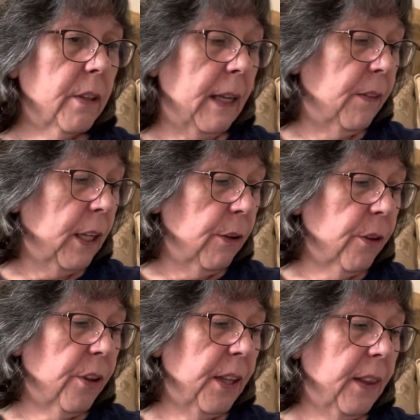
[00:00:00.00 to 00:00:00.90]
then the other
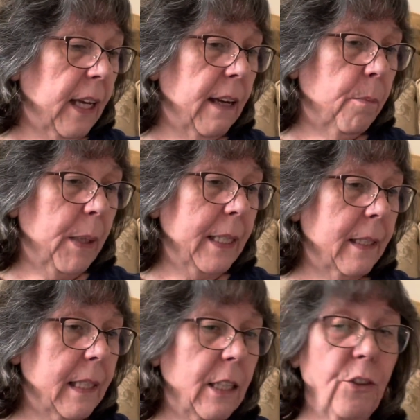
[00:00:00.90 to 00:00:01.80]
thing that I've been
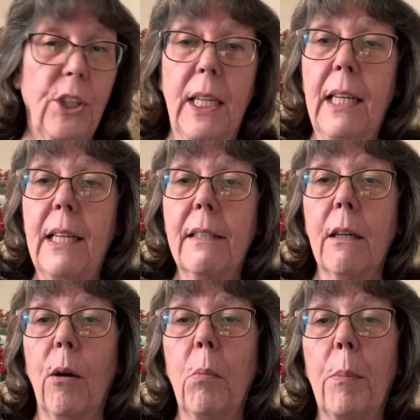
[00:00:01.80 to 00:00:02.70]
stitching is I
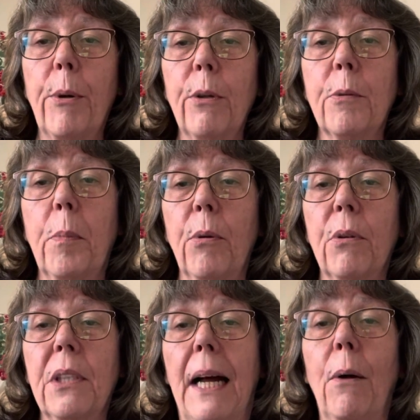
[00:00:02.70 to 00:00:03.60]
got my Brooks
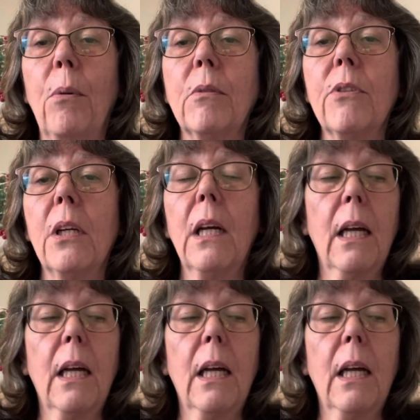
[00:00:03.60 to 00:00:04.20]
books out.